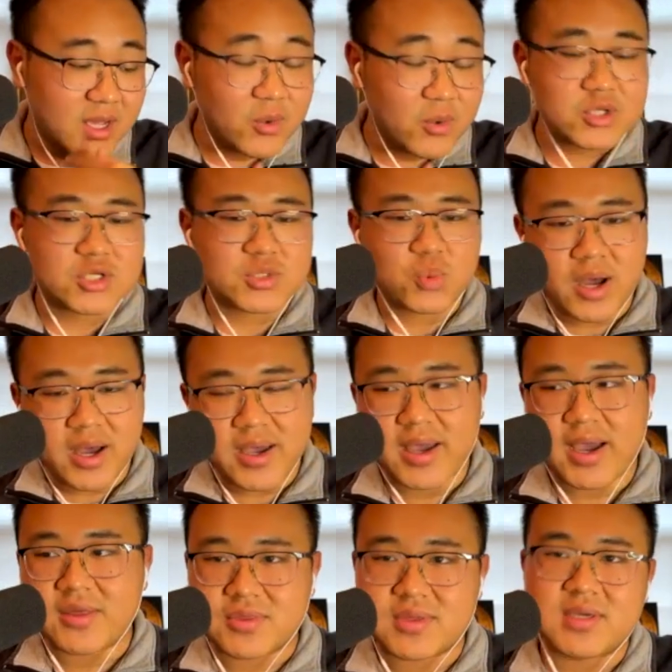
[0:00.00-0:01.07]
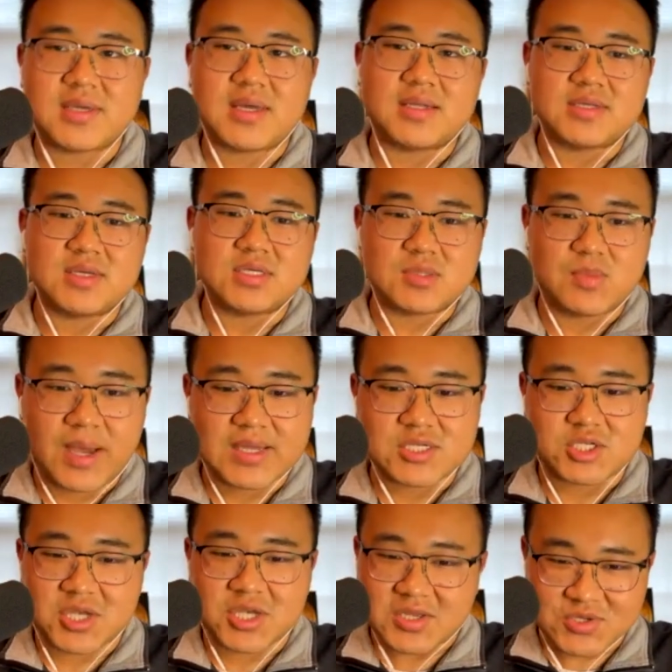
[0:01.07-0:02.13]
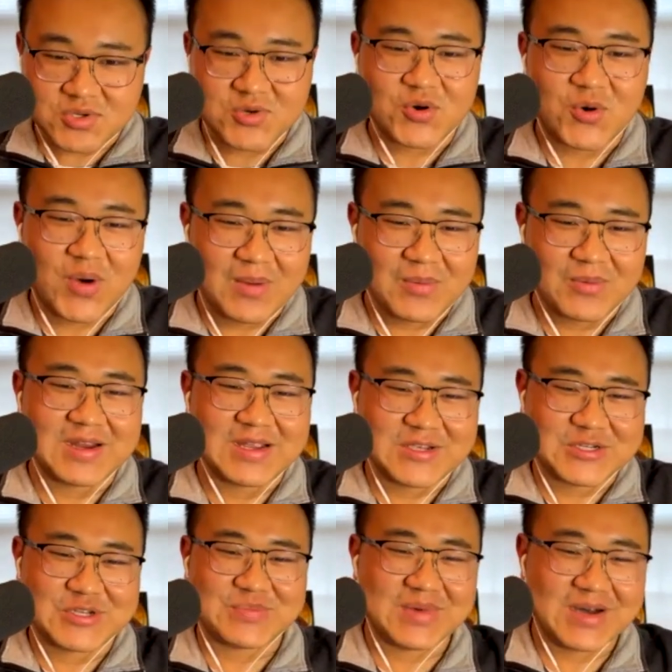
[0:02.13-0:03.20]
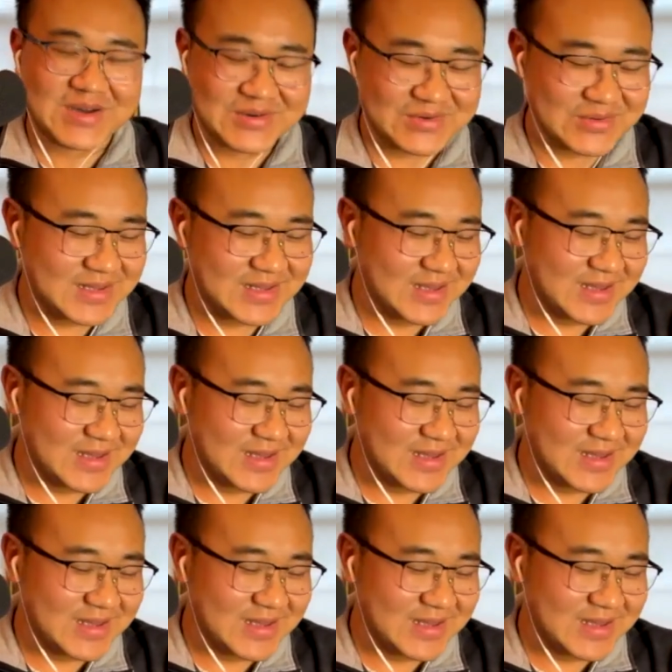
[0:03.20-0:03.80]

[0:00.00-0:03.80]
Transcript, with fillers: Which is why I think at least my gentle cooperation model